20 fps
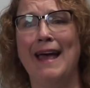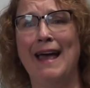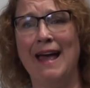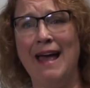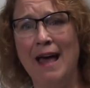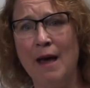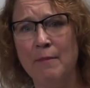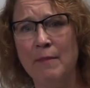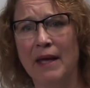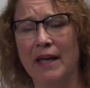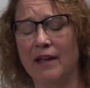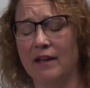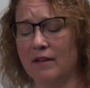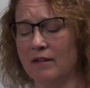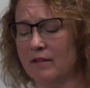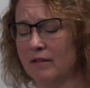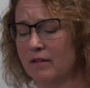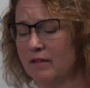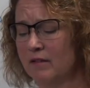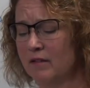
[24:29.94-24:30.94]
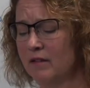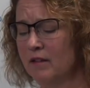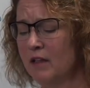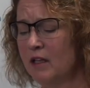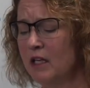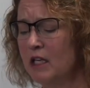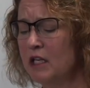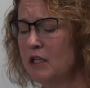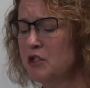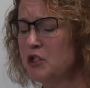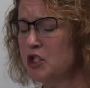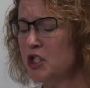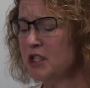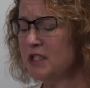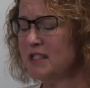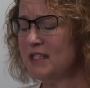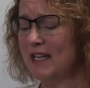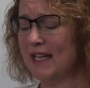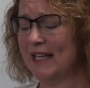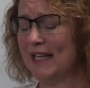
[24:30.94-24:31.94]
Emmett.
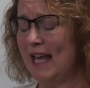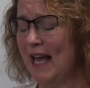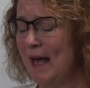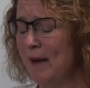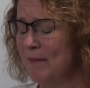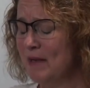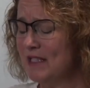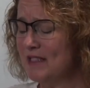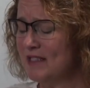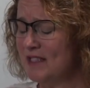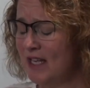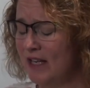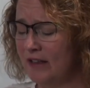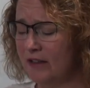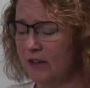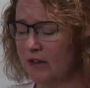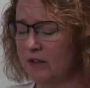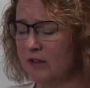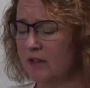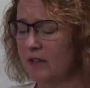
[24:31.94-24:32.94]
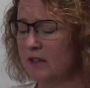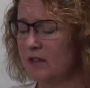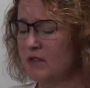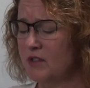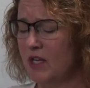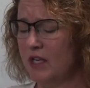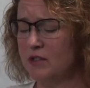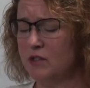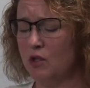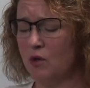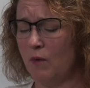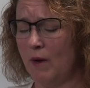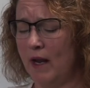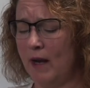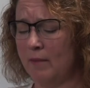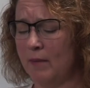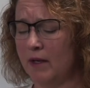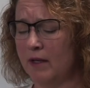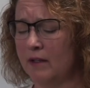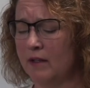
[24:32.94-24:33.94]
Just like Emmett Till, says
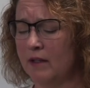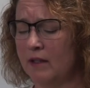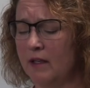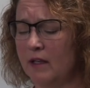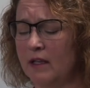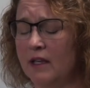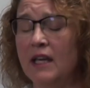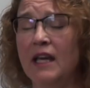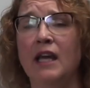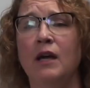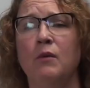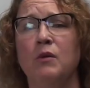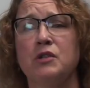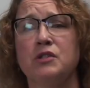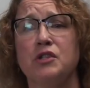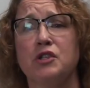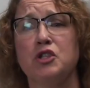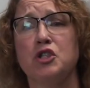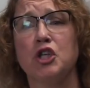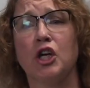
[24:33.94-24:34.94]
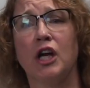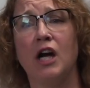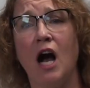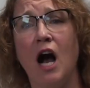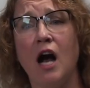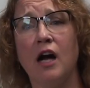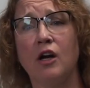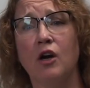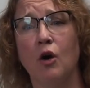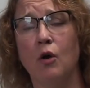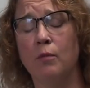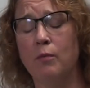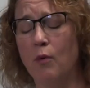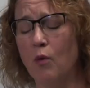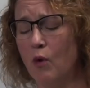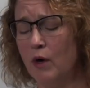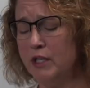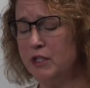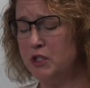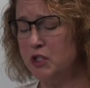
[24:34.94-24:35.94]
Grandma. He was a Chicago
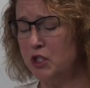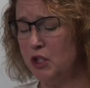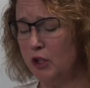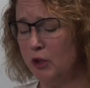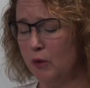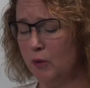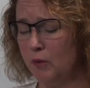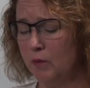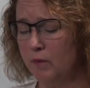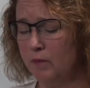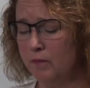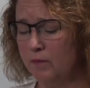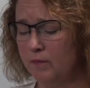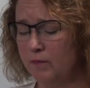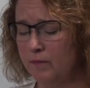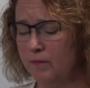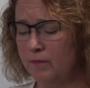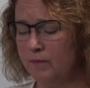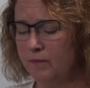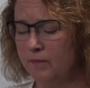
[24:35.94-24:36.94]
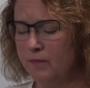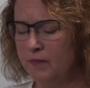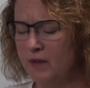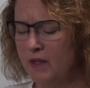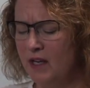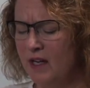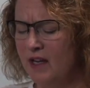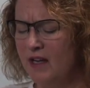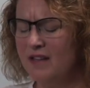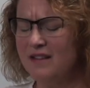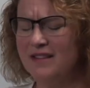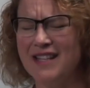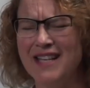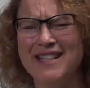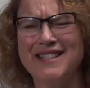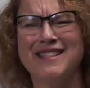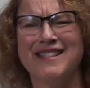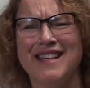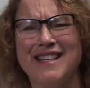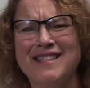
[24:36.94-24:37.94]
boy, too.
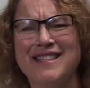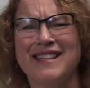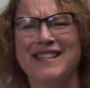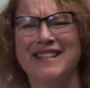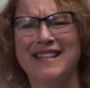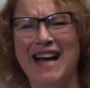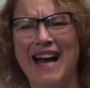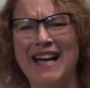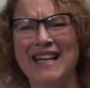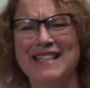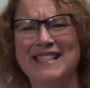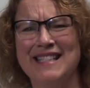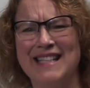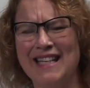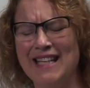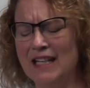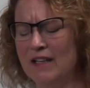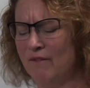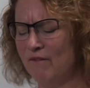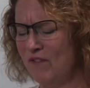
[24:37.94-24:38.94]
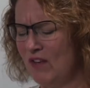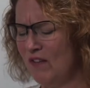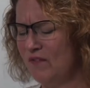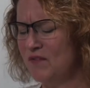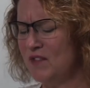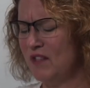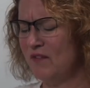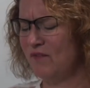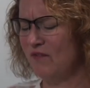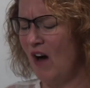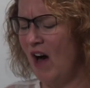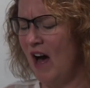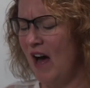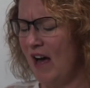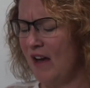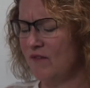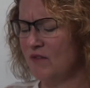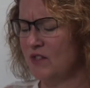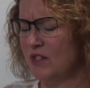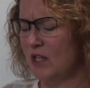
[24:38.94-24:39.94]
This isn't
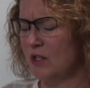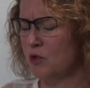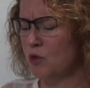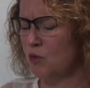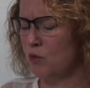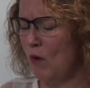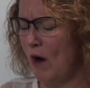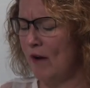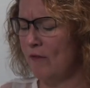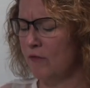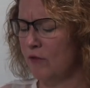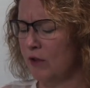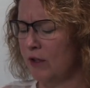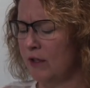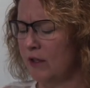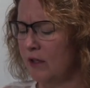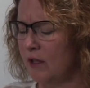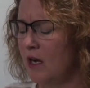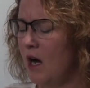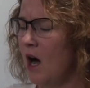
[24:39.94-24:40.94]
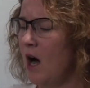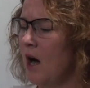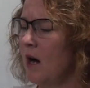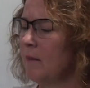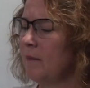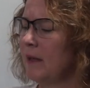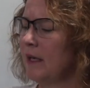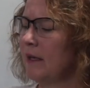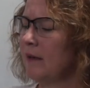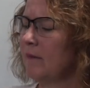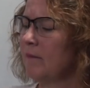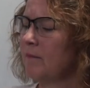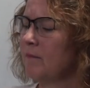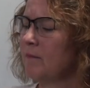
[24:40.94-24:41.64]
1955, says Reverend, calming.